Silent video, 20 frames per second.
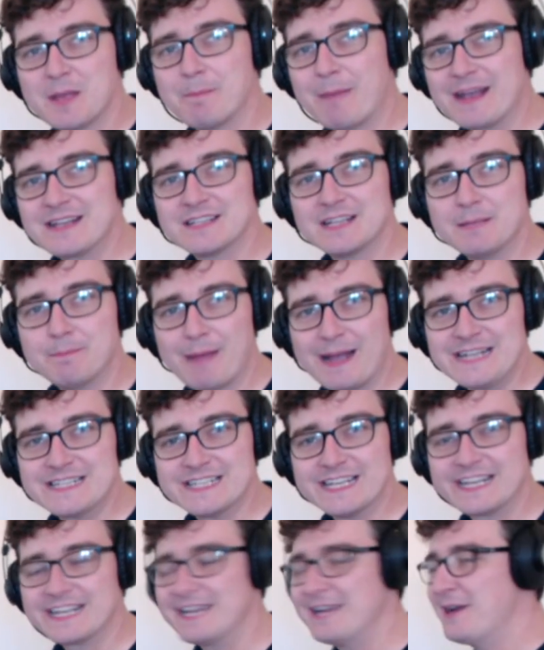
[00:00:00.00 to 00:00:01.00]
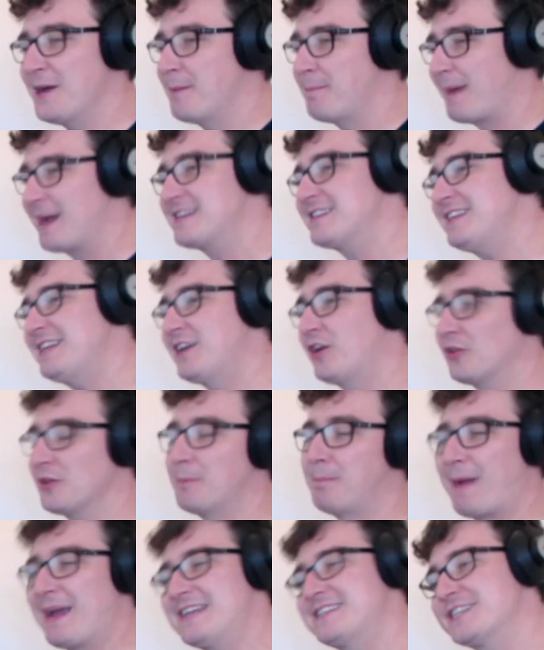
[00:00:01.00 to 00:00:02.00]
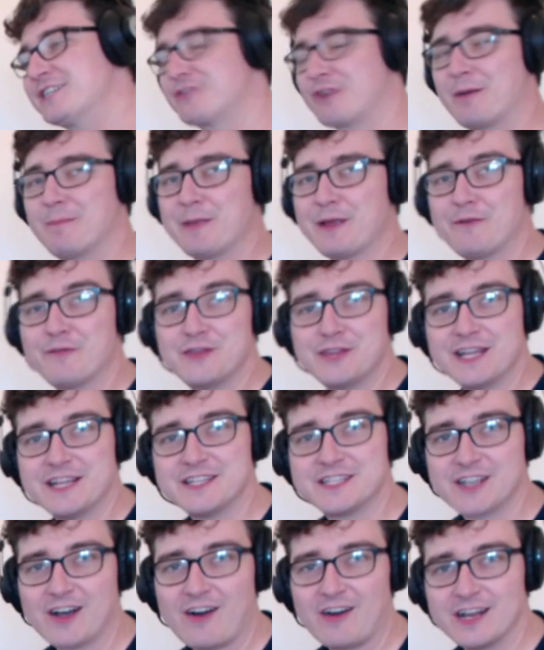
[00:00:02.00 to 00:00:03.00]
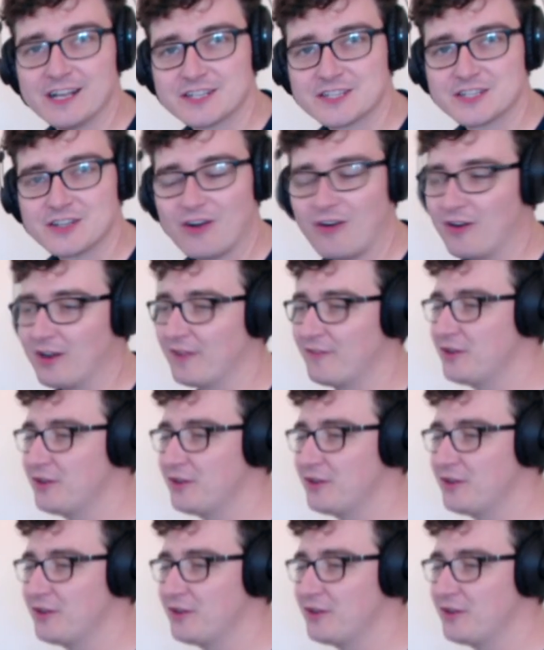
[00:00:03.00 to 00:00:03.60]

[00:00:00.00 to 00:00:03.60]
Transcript: basically basic, basically got the basic drum beat for the entire song.